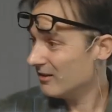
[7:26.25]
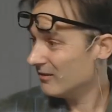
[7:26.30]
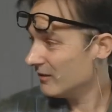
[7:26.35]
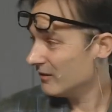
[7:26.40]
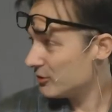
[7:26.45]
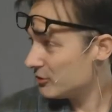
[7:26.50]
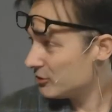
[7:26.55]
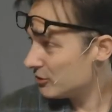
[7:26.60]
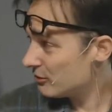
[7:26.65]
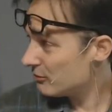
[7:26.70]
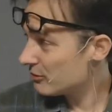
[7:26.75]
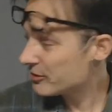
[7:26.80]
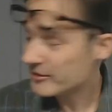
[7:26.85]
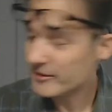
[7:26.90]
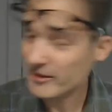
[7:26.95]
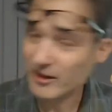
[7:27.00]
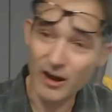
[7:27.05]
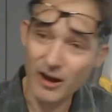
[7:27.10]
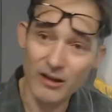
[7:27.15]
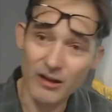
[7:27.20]
The Jewish
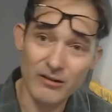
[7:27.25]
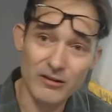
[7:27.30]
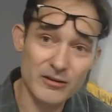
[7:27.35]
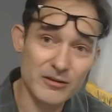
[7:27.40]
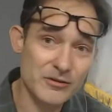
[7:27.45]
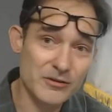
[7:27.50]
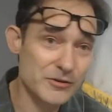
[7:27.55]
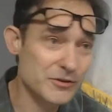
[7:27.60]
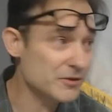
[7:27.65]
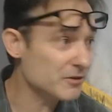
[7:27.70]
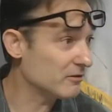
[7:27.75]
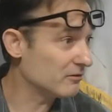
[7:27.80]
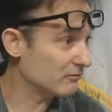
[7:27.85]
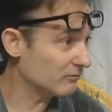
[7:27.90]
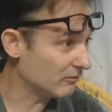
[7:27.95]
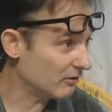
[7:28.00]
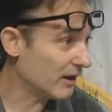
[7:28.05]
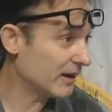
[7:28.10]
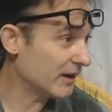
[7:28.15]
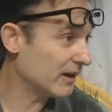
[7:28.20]
scholars
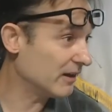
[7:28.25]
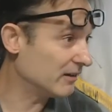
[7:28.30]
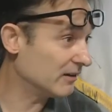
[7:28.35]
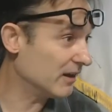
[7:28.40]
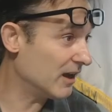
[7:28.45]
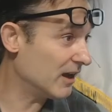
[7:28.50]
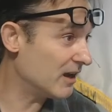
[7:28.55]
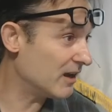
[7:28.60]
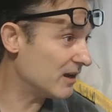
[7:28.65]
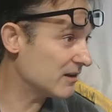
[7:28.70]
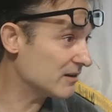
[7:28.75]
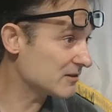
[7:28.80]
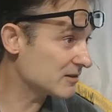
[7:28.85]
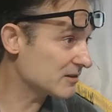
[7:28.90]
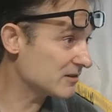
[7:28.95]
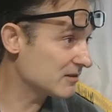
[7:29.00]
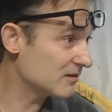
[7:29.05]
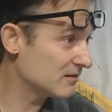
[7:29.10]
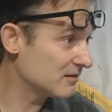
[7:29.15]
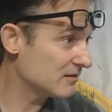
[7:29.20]

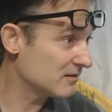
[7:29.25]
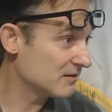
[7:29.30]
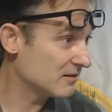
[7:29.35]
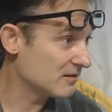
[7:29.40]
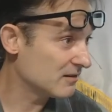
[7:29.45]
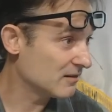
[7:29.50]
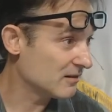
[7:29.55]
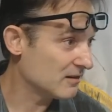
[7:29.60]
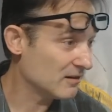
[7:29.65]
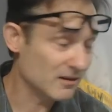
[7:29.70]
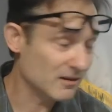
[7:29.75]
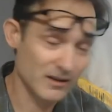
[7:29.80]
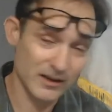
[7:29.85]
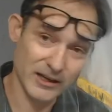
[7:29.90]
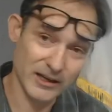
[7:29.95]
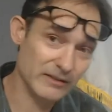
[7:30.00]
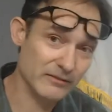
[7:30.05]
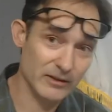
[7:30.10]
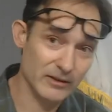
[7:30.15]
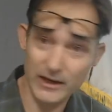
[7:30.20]
recognized,
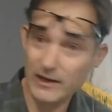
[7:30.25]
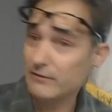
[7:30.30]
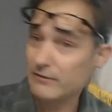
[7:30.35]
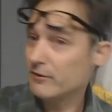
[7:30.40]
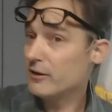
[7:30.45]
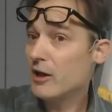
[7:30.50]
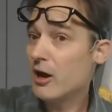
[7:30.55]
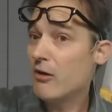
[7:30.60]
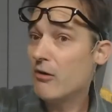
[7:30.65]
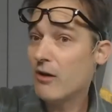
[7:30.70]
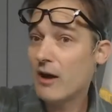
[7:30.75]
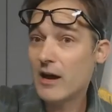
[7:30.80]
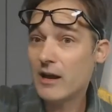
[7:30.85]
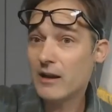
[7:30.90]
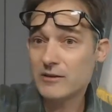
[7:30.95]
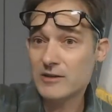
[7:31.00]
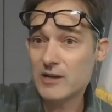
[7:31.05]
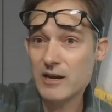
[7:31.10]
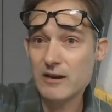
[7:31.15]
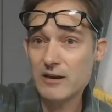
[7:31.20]
even though
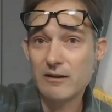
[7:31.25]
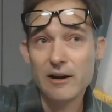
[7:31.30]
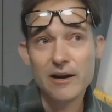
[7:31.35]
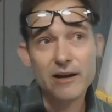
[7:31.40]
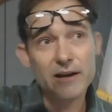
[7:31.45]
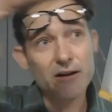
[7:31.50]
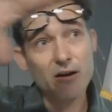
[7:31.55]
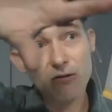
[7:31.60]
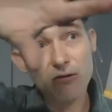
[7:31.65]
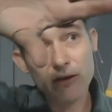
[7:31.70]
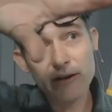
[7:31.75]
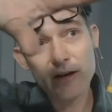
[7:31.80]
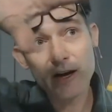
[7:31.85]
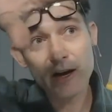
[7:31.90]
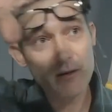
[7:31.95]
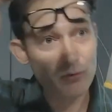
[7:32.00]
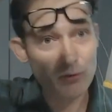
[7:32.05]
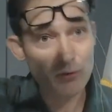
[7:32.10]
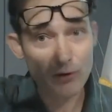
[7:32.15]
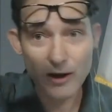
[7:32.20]
Alexander had only
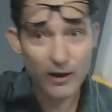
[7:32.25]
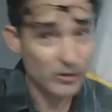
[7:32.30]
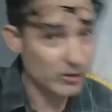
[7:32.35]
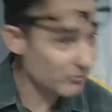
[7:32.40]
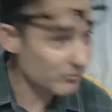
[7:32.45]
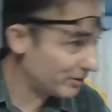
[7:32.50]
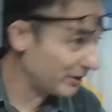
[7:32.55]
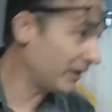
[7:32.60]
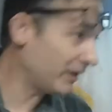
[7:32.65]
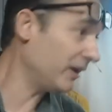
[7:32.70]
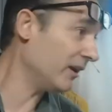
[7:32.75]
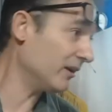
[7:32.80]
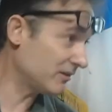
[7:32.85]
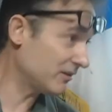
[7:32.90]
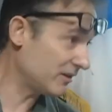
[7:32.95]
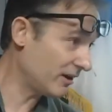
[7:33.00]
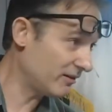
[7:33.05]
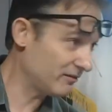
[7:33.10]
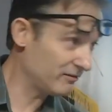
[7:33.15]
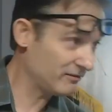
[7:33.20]
come around the
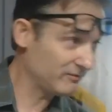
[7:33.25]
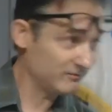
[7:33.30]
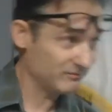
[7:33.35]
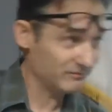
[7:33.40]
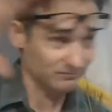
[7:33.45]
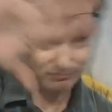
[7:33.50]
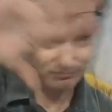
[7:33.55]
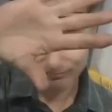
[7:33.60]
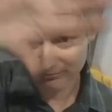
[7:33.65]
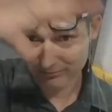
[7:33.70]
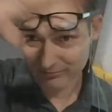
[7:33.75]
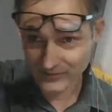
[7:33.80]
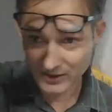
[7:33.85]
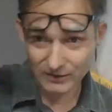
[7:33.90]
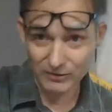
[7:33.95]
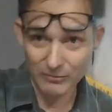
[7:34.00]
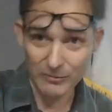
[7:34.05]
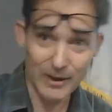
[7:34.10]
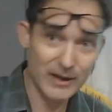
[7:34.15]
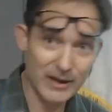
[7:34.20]
bend of
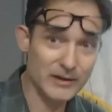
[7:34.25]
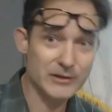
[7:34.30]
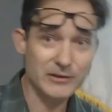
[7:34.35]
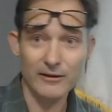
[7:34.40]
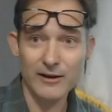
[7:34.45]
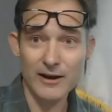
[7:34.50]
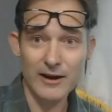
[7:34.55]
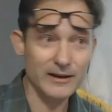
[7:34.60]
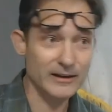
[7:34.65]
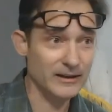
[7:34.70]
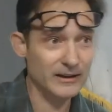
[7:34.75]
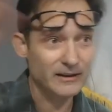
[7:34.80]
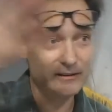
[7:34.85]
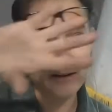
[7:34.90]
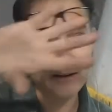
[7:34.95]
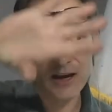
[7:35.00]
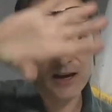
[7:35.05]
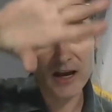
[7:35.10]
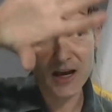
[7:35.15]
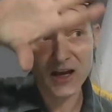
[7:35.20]
the Mediterranean,
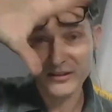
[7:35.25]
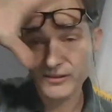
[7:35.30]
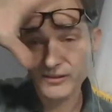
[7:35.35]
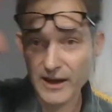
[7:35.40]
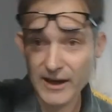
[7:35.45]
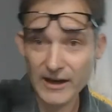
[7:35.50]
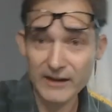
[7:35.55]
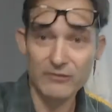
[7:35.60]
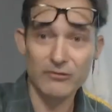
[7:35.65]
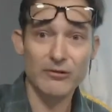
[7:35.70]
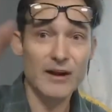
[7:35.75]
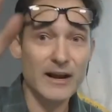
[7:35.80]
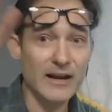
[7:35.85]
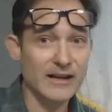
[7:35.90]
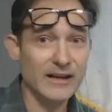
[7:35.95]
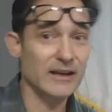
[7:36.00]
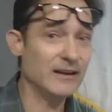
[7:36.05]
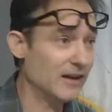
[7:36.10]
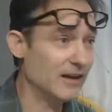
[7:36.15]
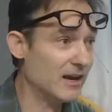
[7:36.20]
they
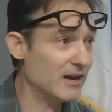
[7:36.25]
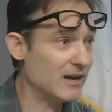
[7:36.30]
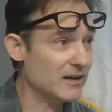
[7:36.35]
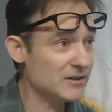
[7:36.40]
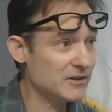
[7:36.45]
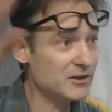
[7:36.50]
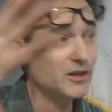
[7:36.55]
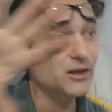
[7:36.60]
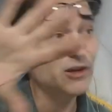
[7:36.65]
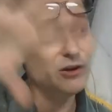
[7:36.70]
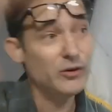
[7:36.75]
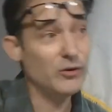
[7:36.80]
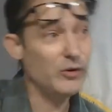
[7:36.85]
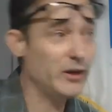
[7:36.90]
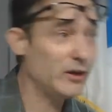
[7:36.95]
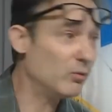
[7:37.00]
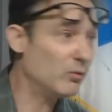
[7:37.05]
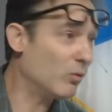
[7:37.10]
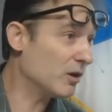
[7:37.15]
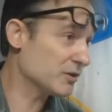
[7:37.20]
recognized who
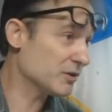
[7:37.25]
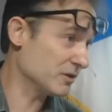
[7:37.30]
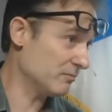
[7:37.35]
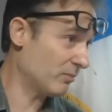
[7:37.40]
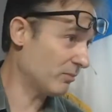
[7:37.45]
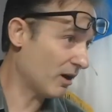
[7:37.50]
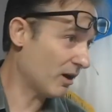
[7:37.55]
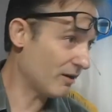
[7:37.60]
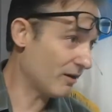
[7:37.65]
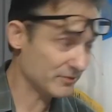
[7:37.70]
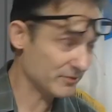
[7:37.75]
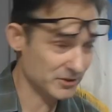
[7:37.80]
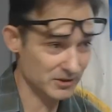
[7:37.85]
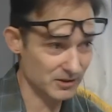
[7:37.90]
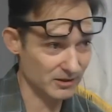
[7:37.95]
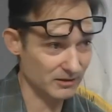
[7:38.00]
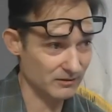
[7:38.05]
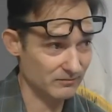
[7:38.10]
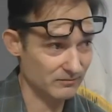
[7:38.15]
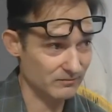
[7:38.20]
he was in
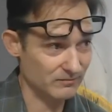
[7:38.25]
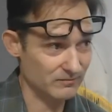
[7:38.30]
prophecy.